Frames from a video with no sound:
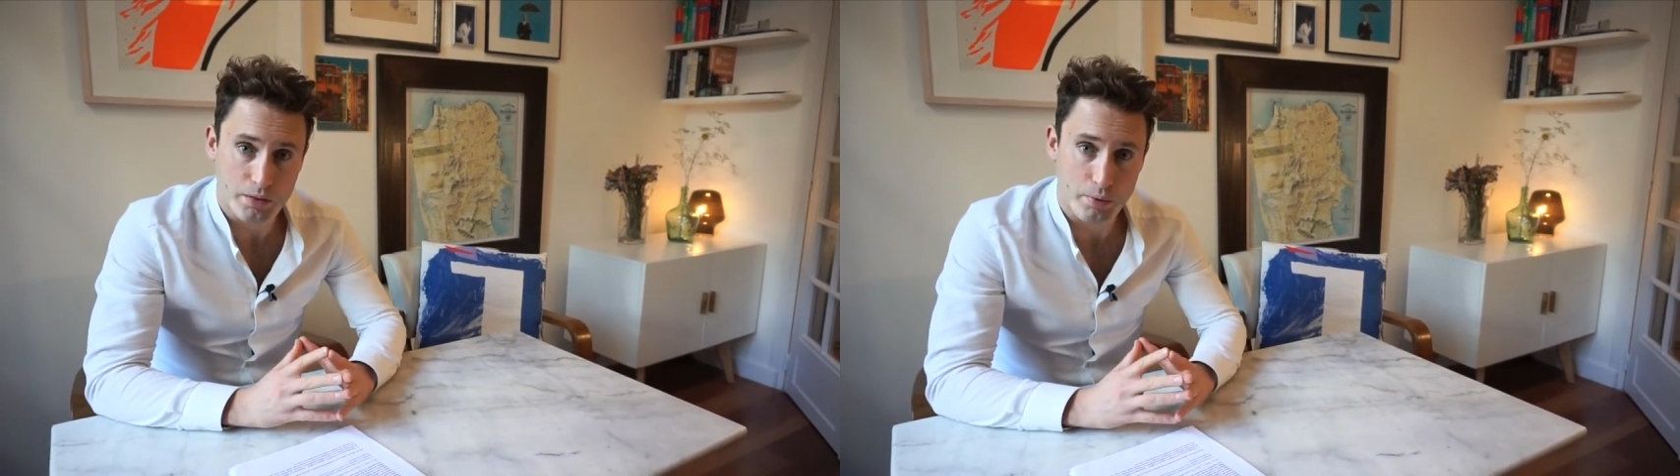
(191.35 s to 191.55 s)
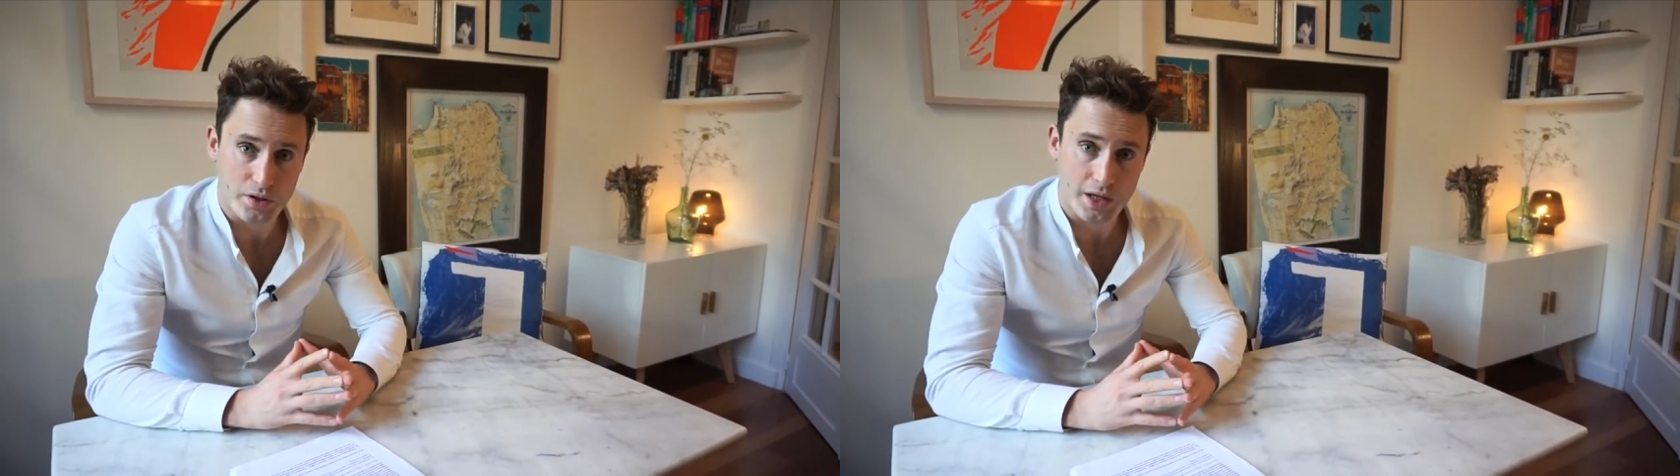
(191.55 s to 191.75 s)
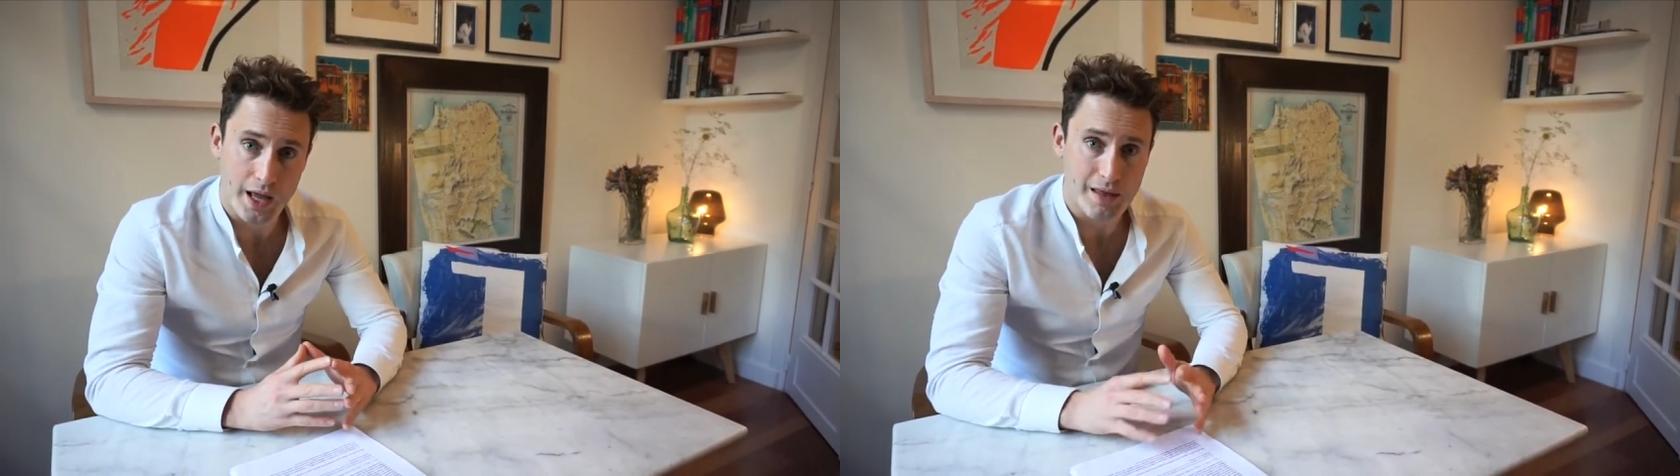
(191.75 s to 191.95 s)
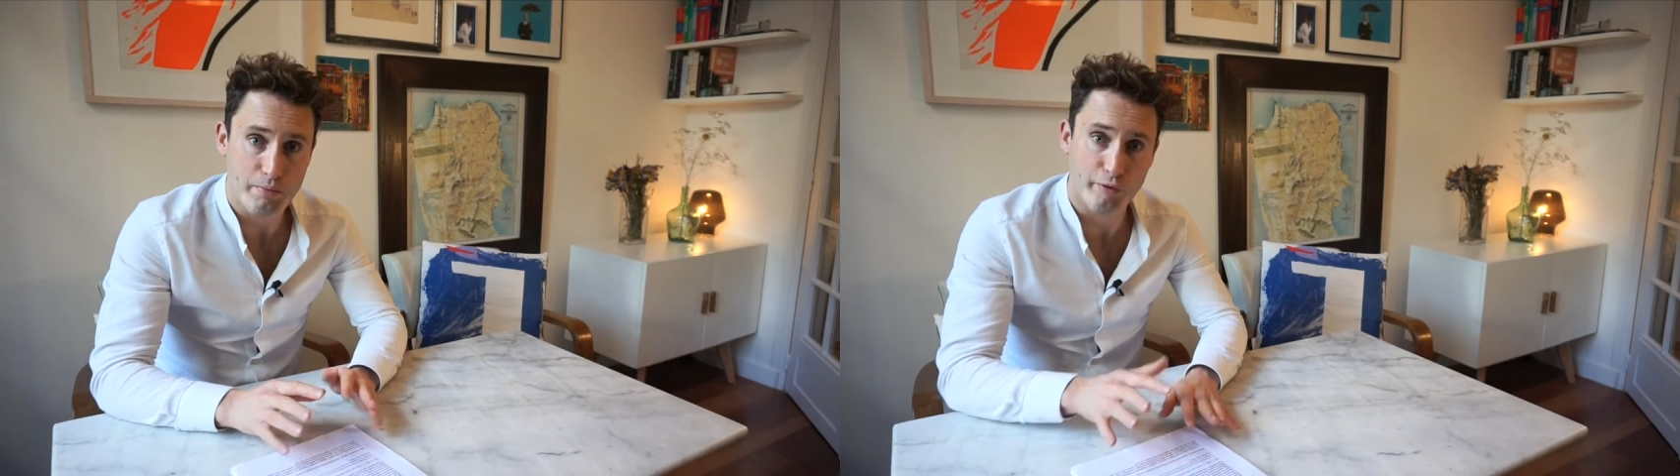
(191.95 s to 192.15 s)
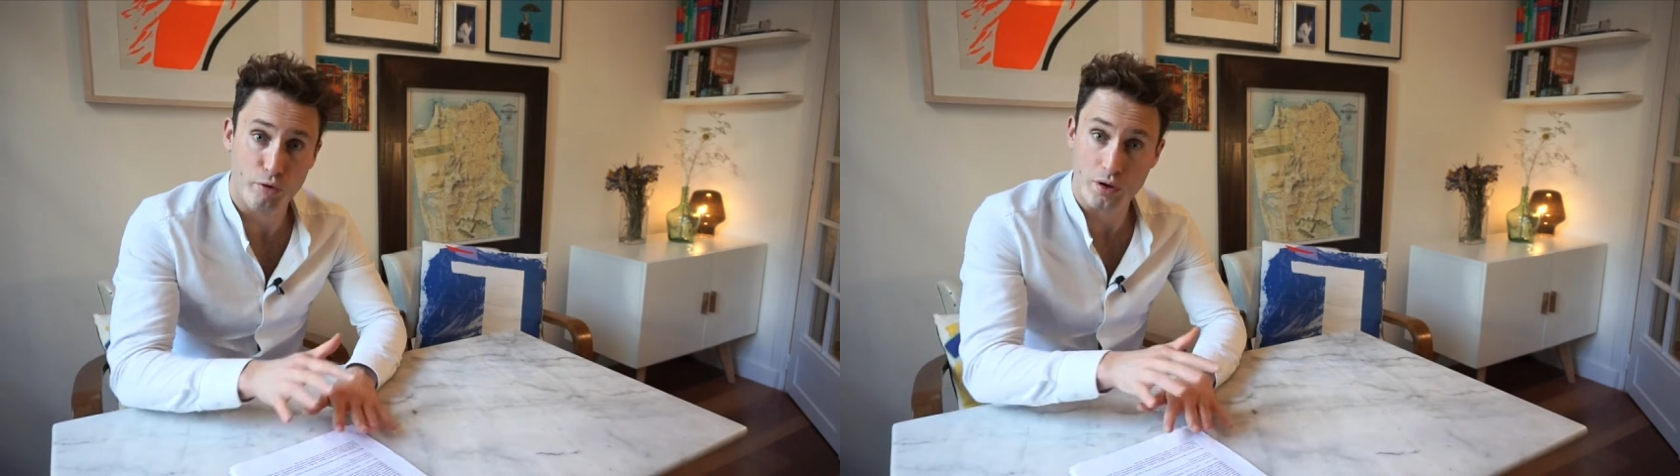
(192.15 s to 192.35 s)
to put together
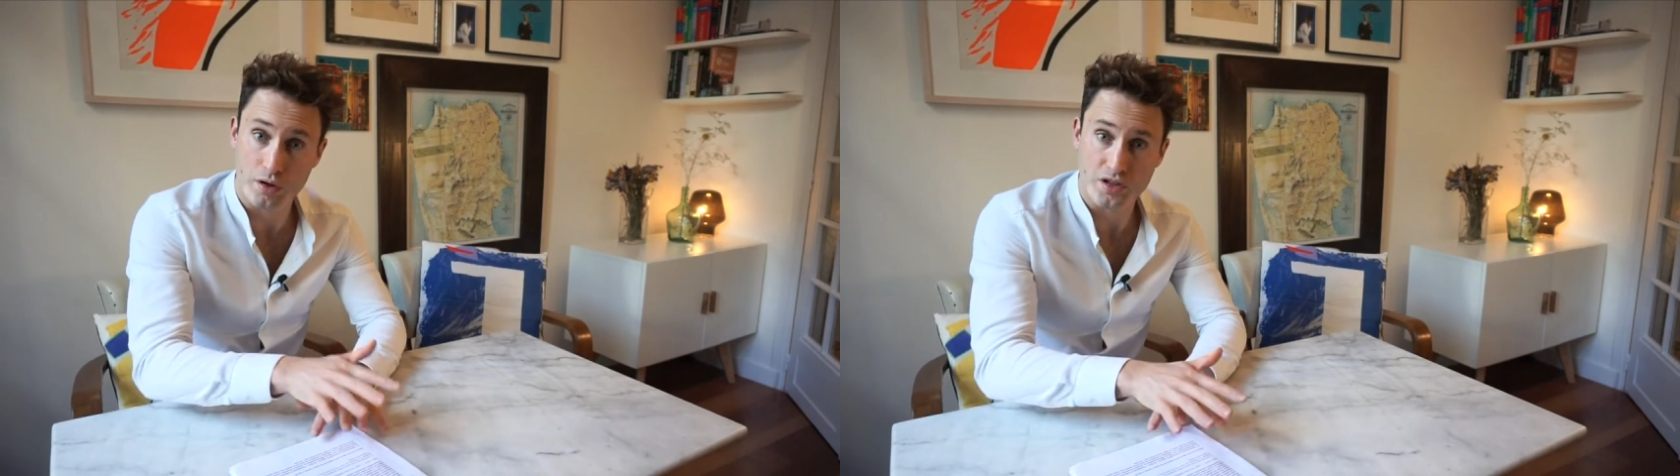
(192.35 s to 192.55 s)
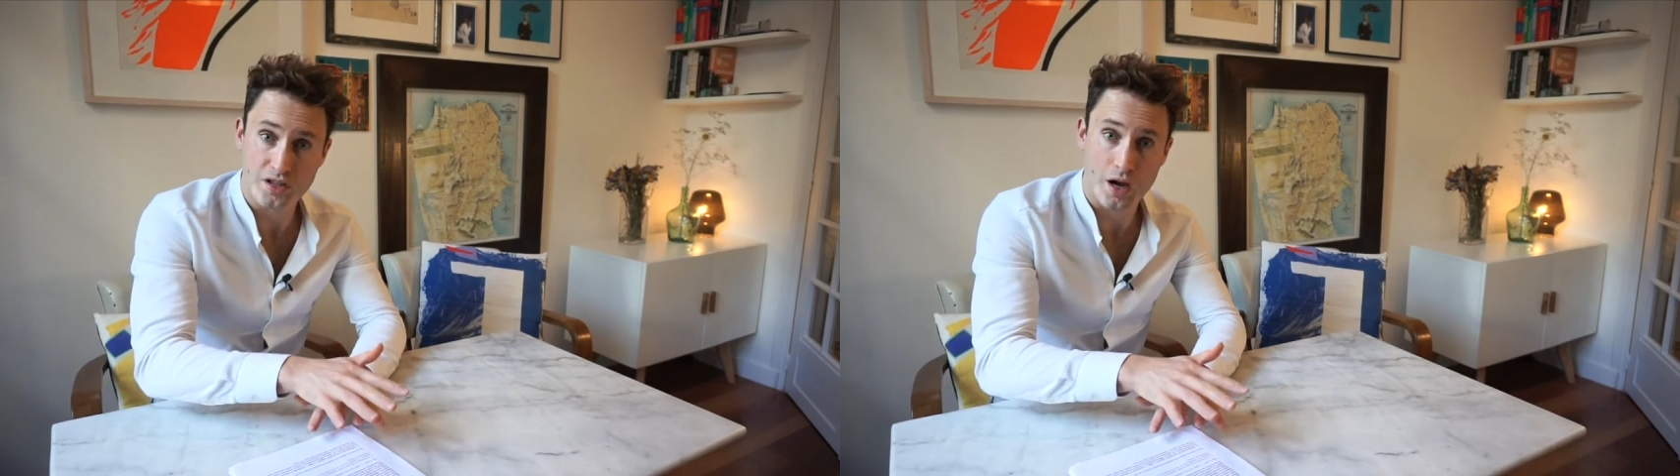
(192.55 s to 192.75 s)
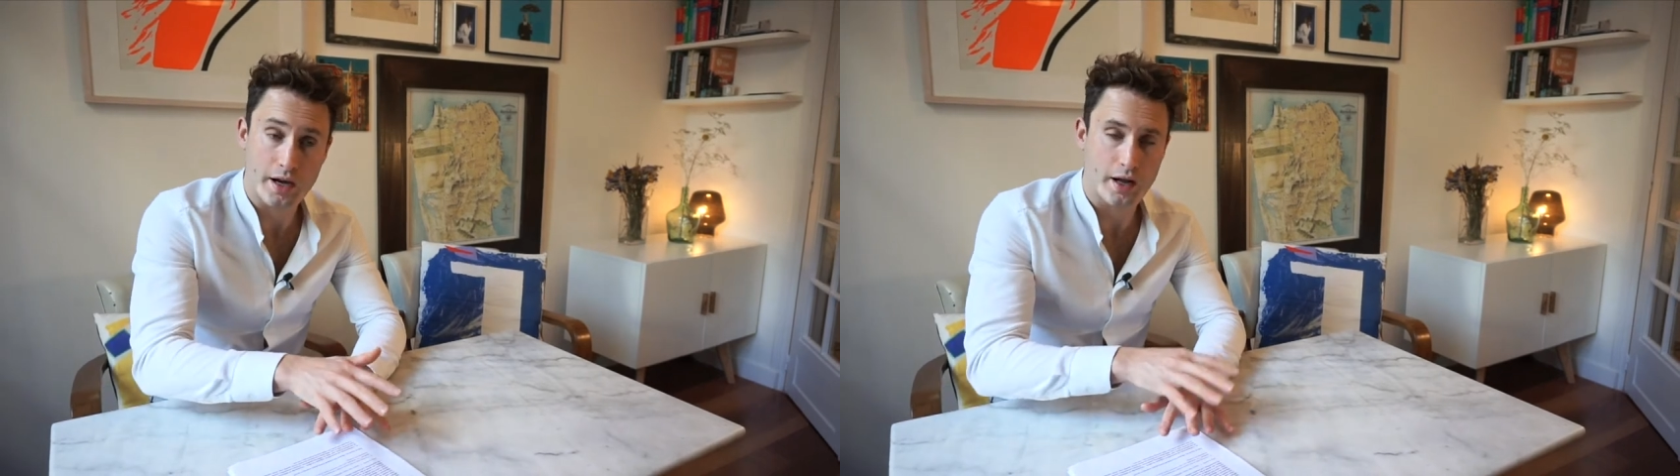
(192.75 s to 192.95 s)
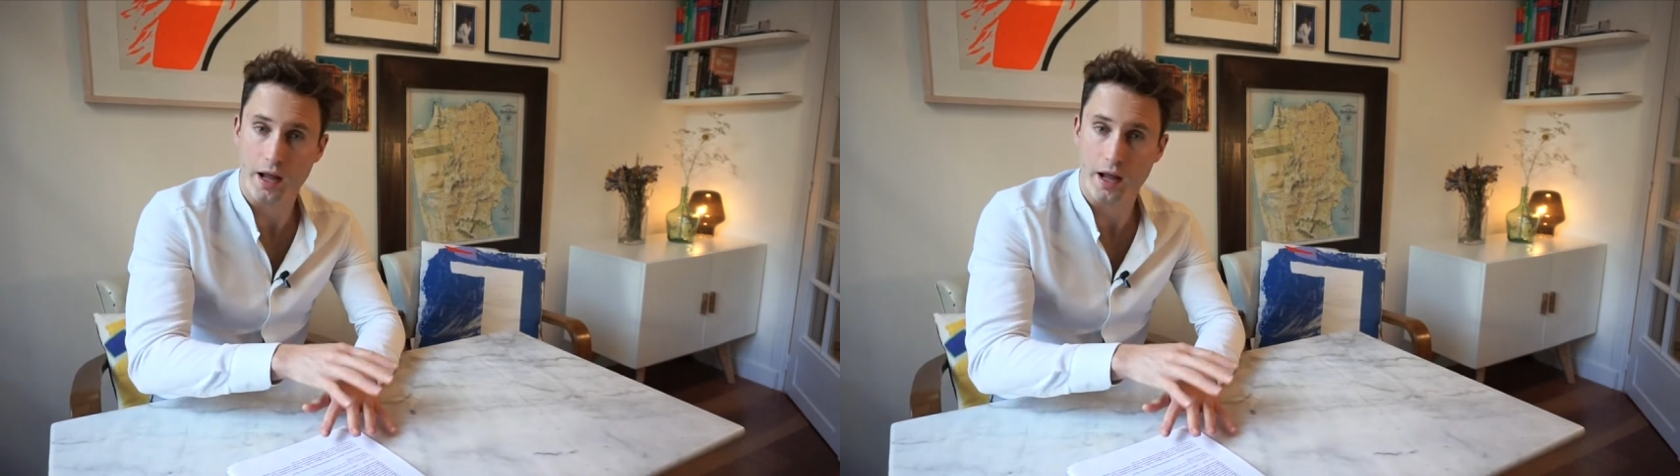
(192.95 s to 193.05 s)
before you can sign